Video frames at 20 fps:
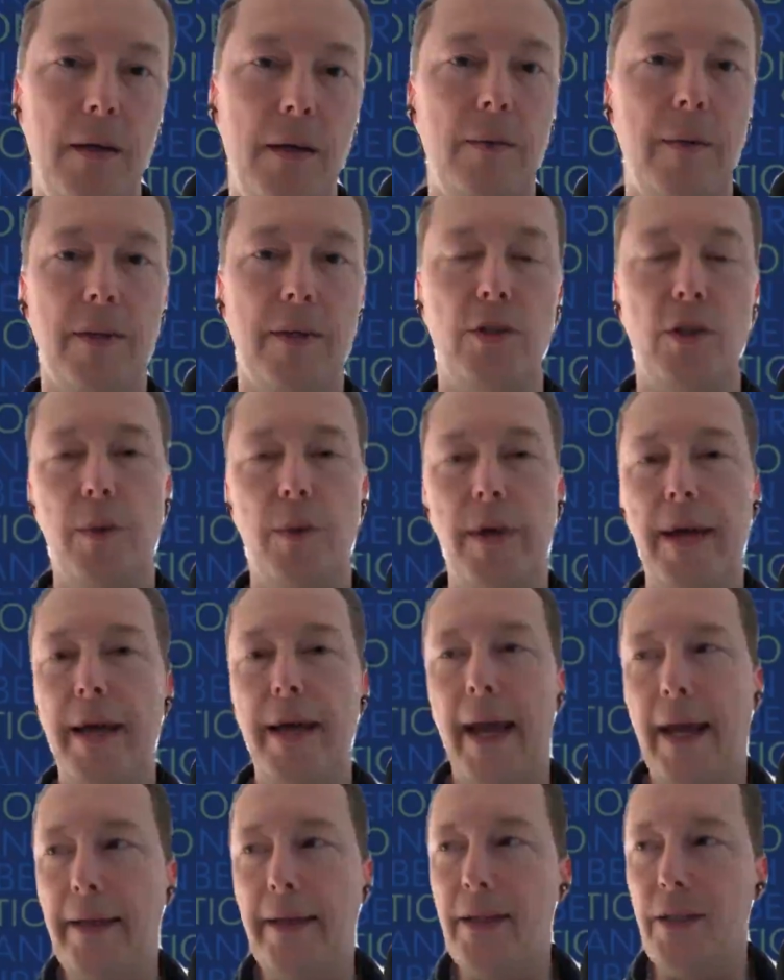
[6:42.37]
right? So
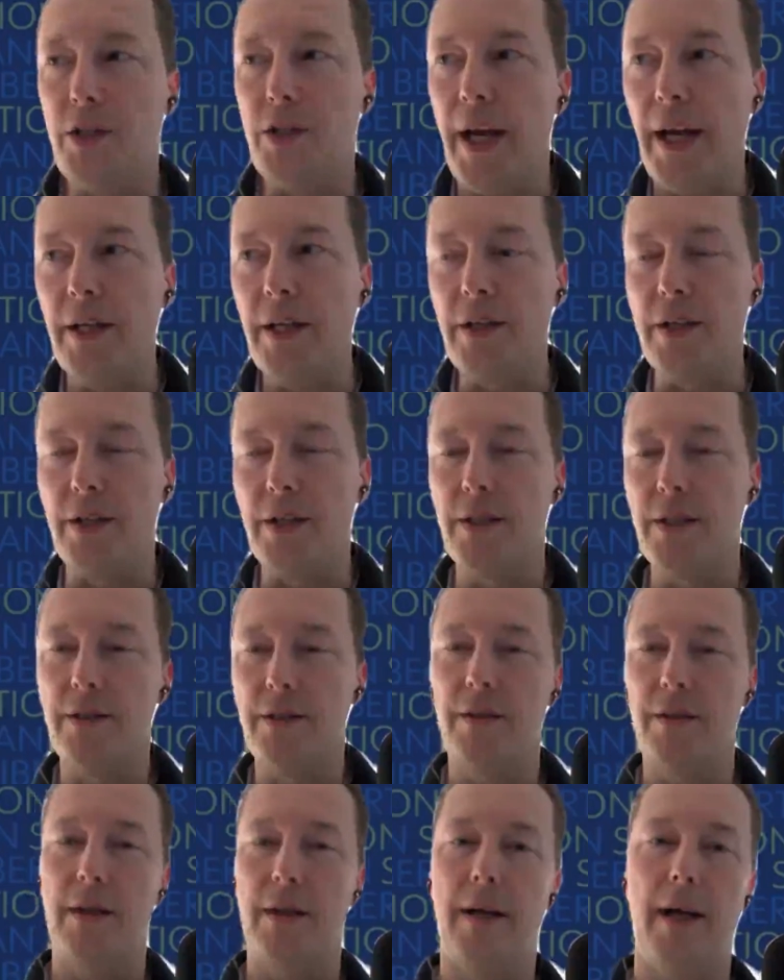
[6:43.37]
any changes
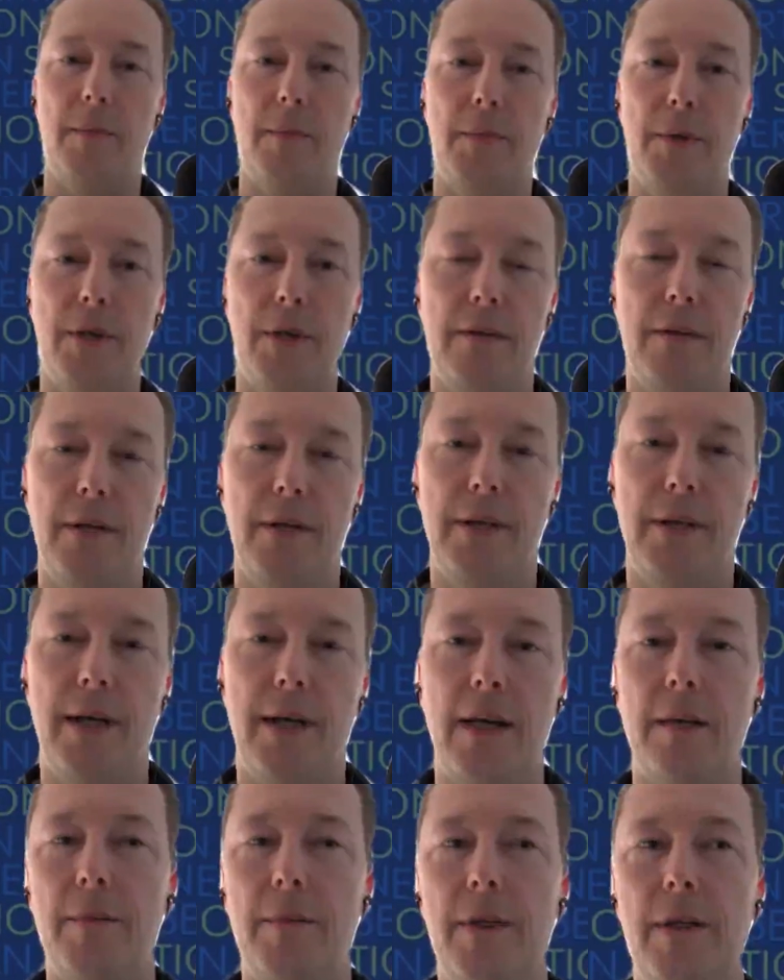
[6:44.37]
that happen in the
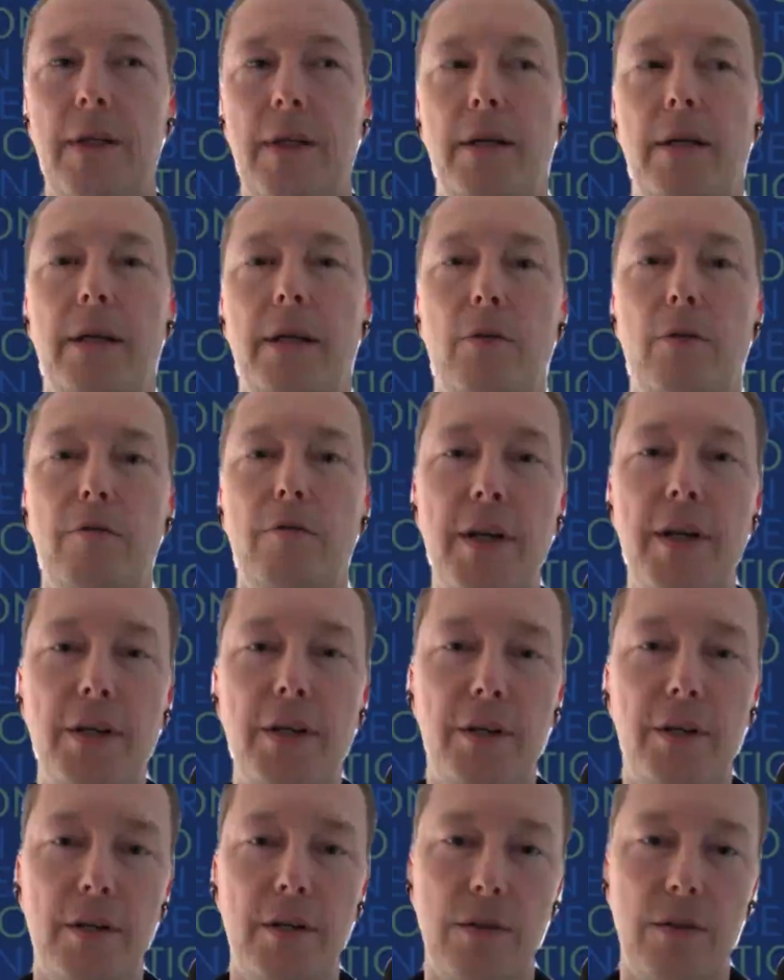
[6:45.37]
economy, any
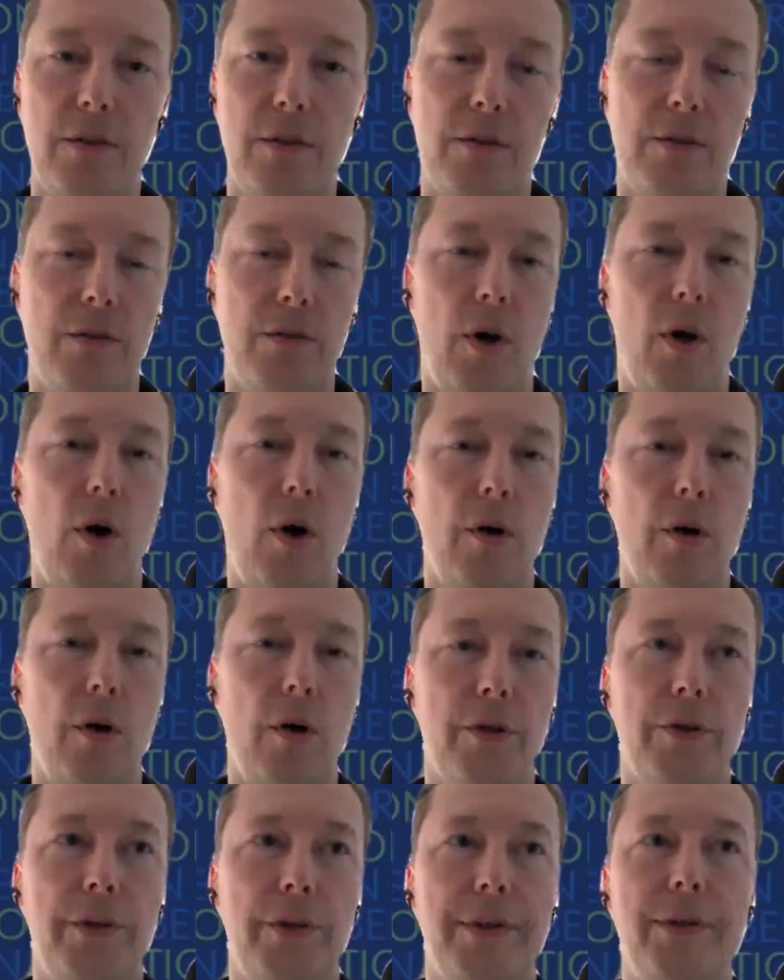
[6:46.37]
innovations, all
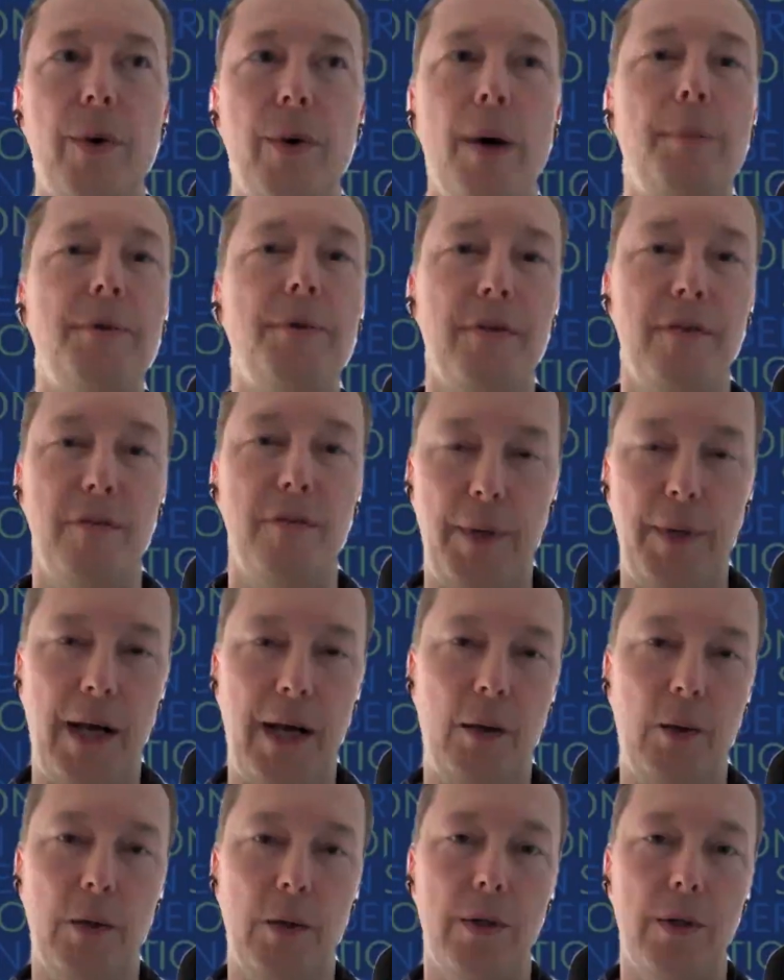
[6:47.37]
the disruptive
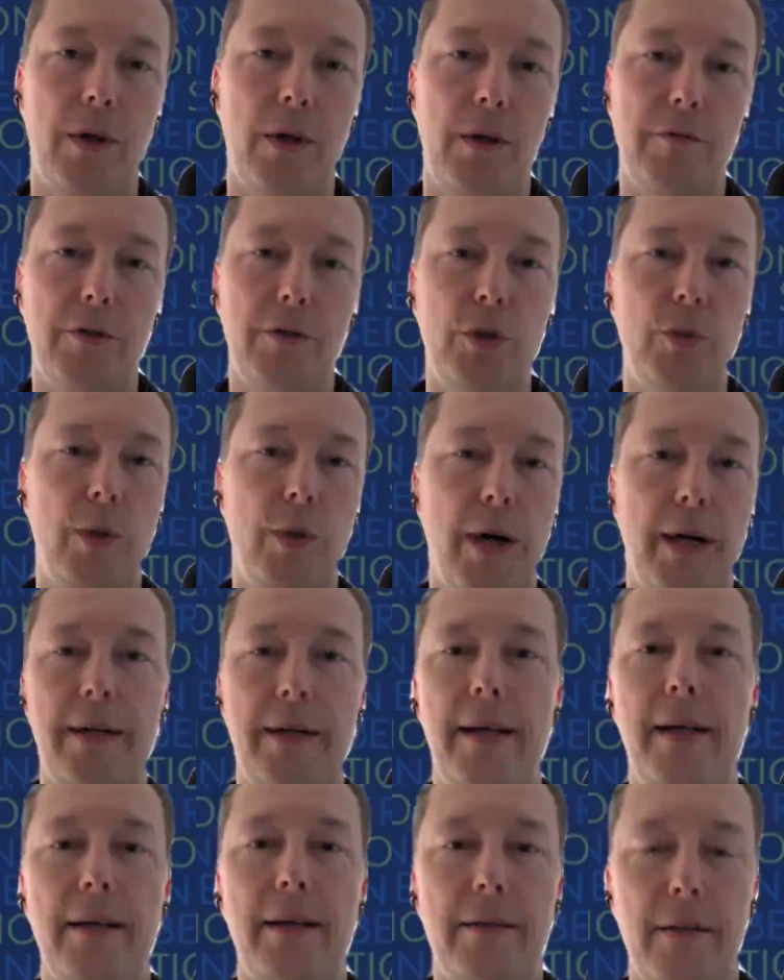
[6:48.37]
power of new
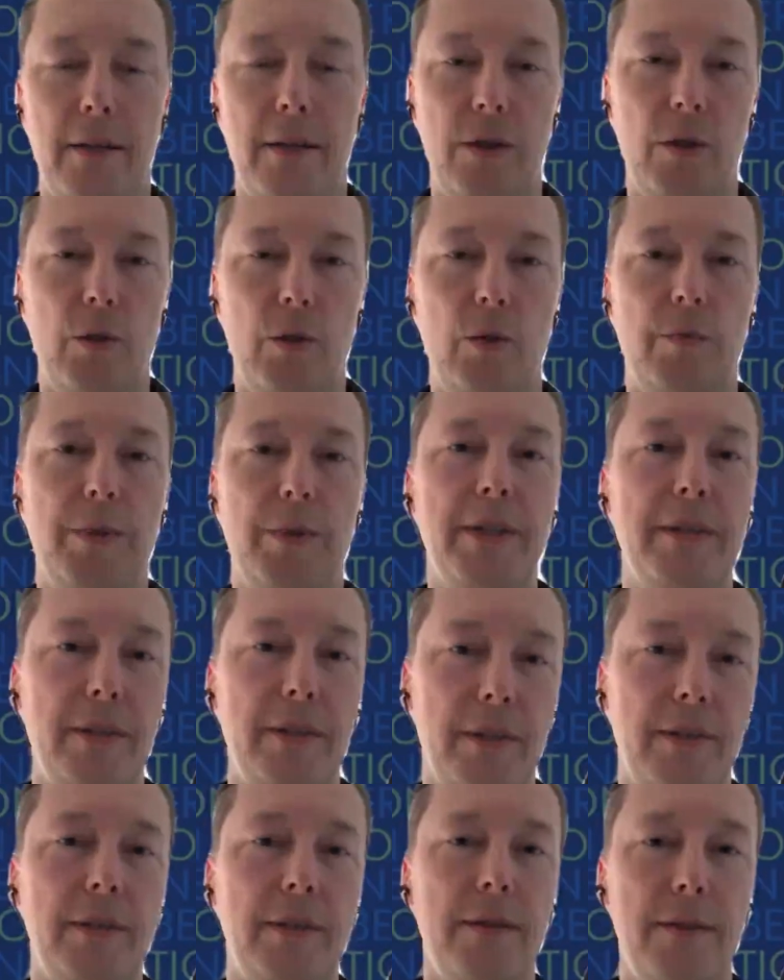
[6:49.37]
ideas and new
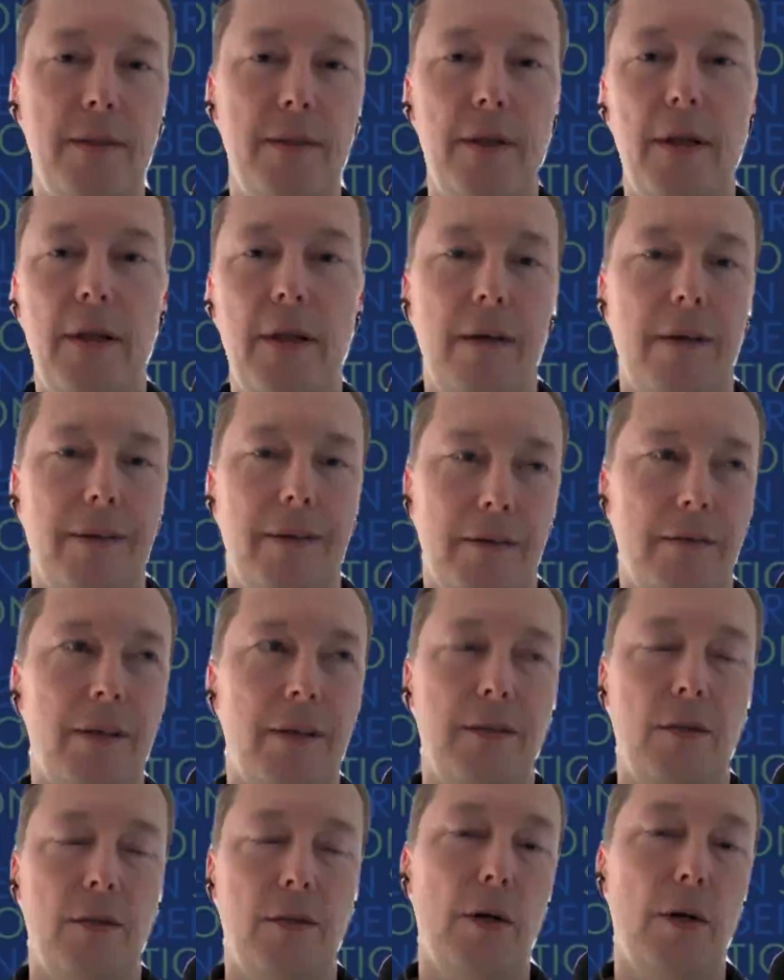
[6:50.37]
businesses,
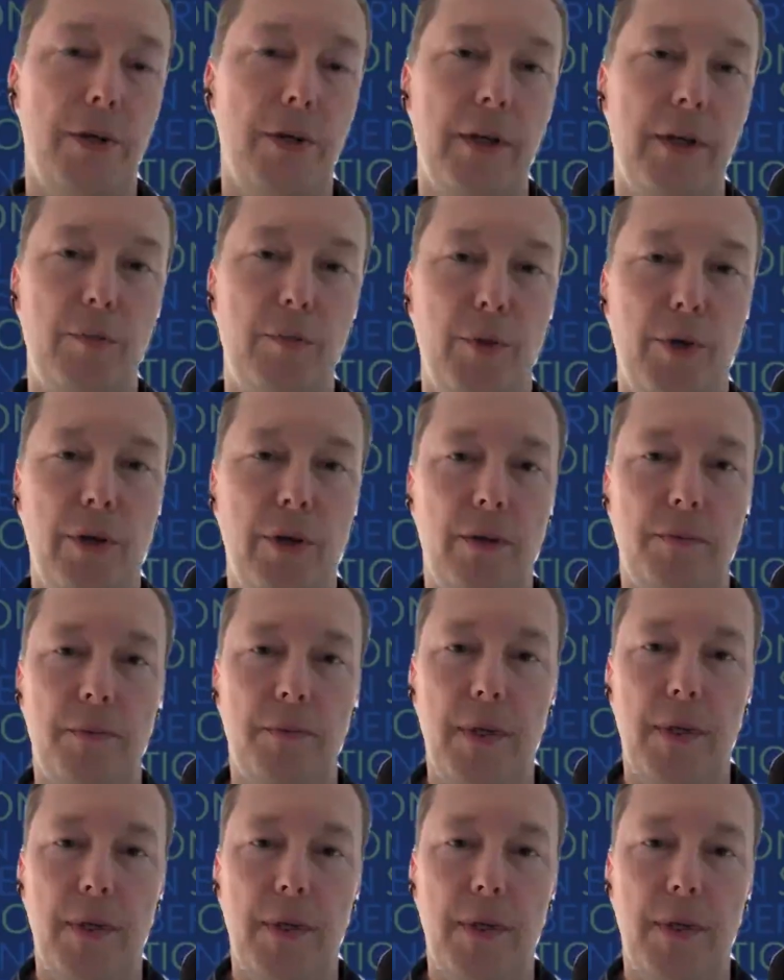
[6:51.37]
that's all the entrepreneur.